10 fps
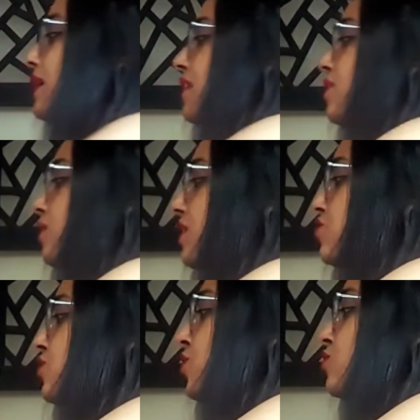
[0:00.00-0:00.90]
it in your
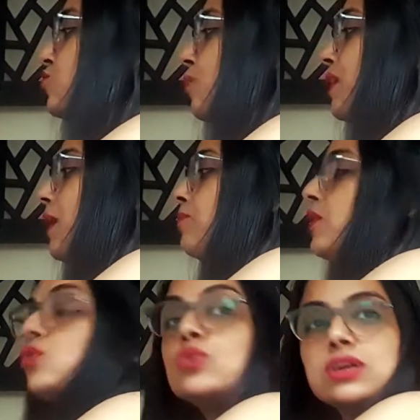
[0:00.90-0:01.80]
kitchen also. Pick up the
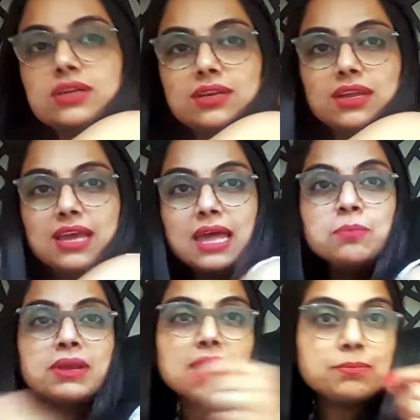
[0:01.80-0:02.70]
cooker and
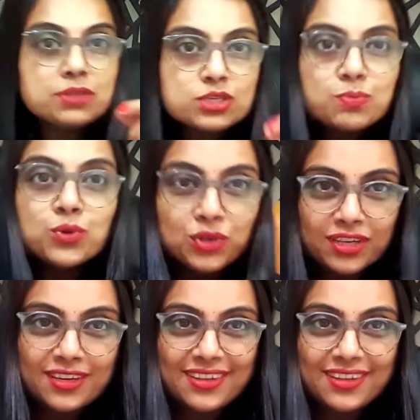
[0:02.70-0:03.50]
pick up the spoon.